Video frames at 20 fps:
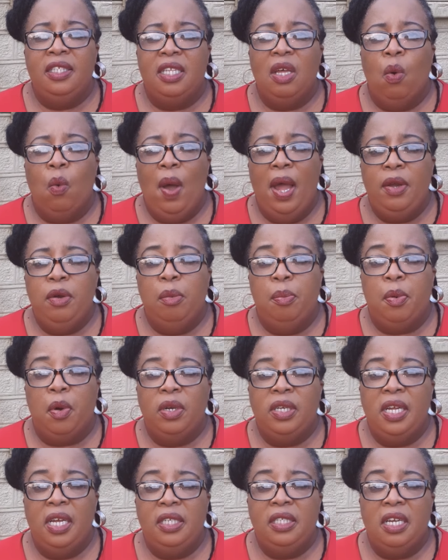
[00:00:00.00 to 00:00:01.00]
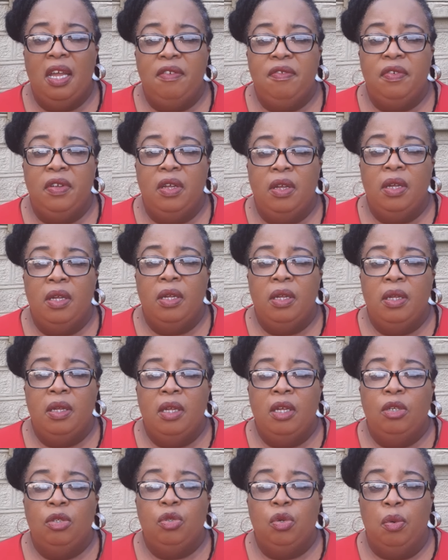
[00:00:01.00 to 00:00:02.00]
the one who brought HIV
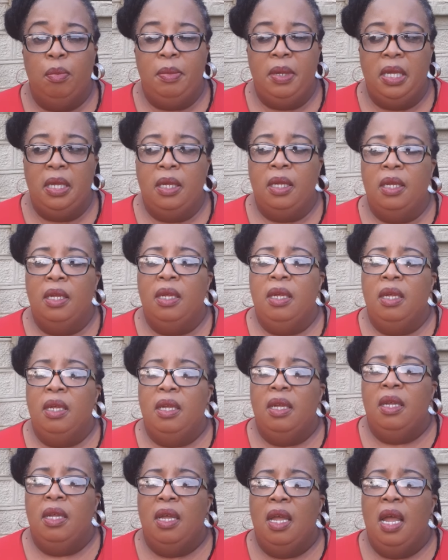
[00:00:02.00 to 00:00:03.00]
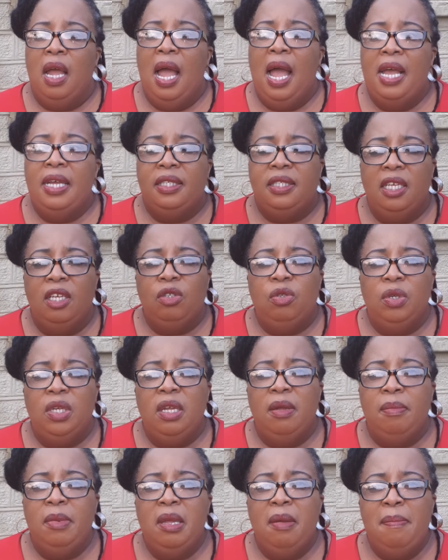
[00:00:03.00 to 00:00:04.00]
to me. I said to
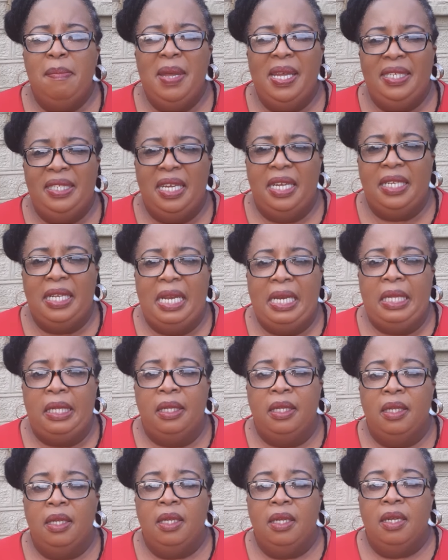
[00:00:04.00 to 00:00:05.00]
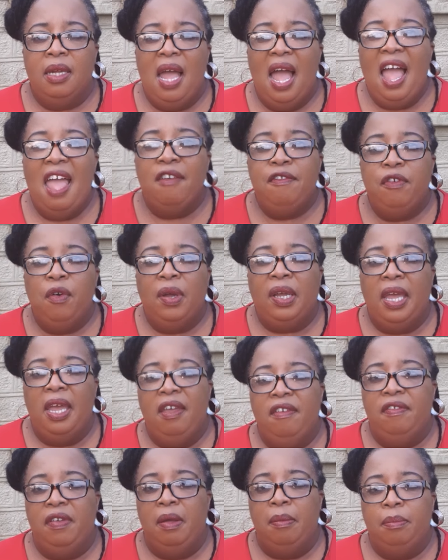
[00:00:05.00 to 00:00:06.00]
him immediately, I
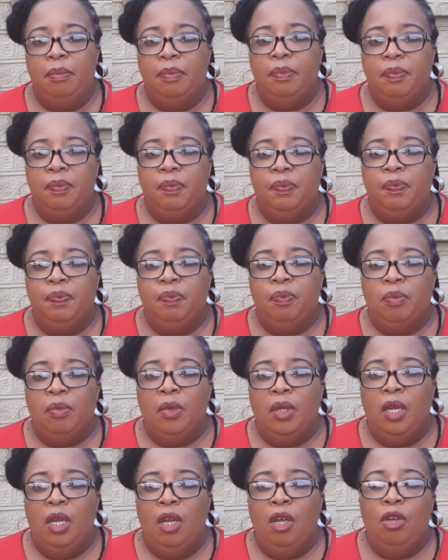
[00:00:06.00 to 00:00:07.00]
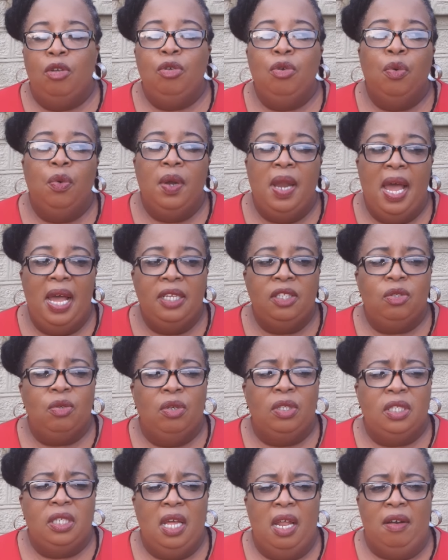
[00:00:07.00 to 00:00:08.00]
forgave him. You will ask
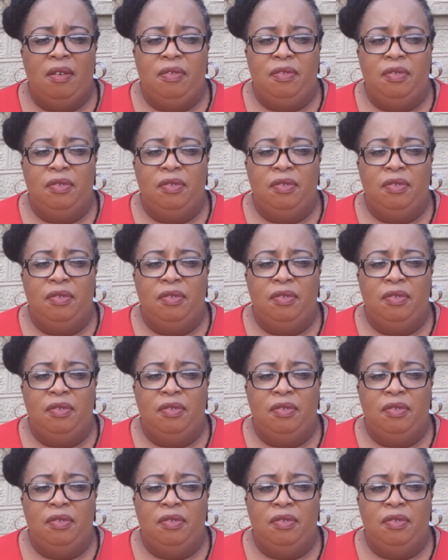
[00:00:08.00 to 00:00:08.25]
yourself,